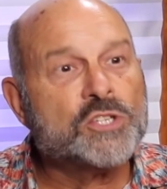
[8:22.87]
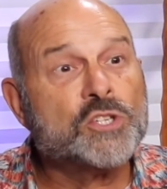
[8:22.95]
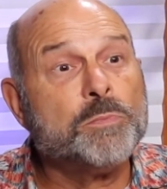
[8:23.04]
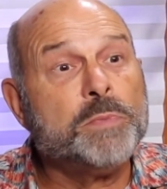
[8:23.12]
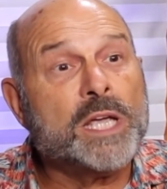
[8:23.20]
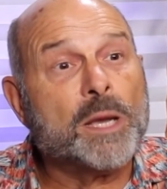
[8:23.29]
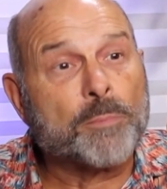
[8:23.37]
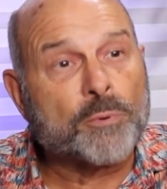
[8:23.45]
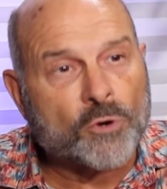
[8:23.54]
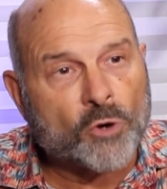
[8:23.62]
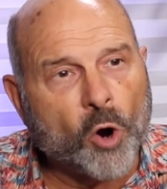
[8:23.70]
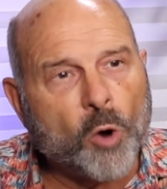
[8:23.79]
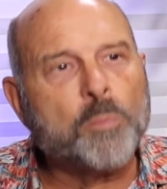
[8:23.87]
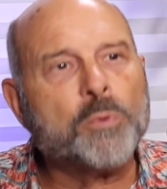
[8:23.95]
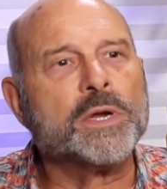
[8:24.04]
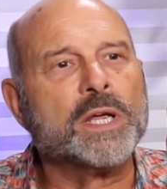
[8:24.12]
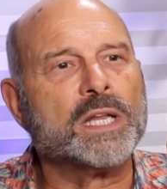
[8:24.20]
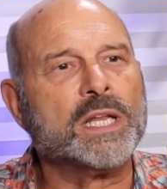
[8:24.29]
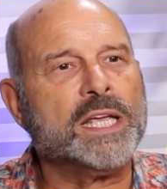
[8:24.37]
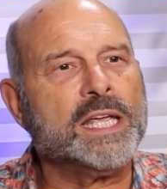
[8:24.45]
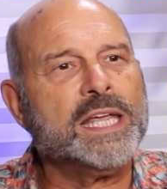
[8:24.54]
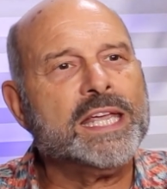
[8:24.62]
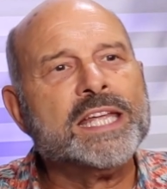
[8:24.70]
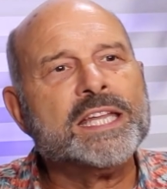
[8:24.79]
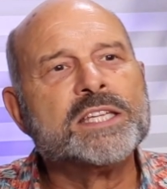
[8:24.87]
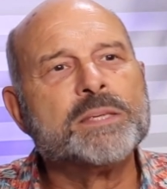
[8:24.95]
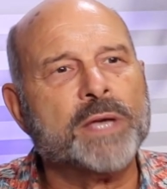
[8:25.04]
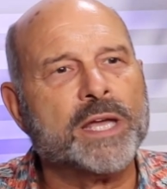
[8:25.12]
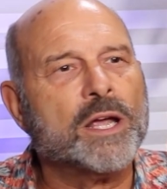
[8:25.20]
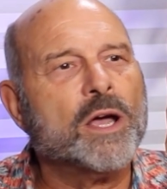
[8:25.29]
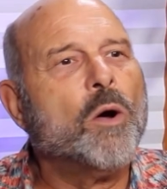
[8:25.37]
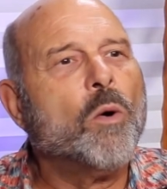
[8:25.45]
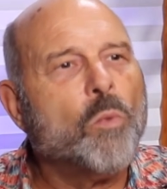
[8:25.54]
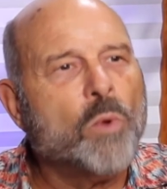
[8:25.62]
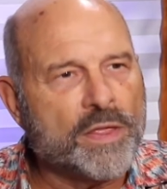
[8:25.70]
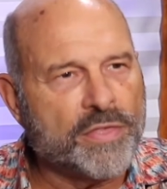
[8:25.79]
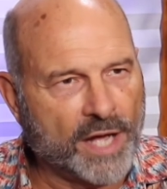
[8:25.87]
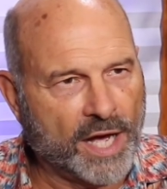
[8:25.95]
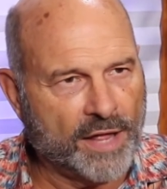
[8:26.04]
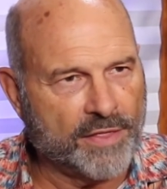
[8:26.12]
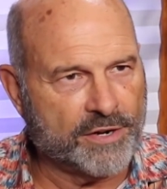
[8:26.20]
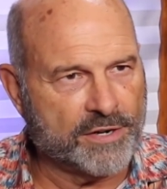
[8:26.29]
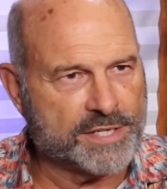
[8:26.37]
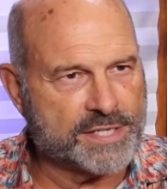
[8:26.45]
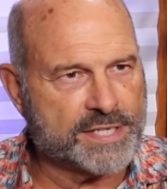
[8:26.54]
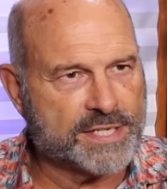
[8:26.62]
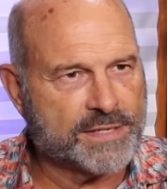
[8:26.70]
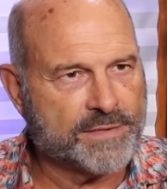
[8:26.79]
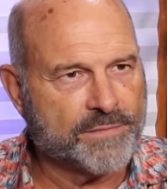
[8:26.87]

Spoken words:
to be appropriately intimate with others.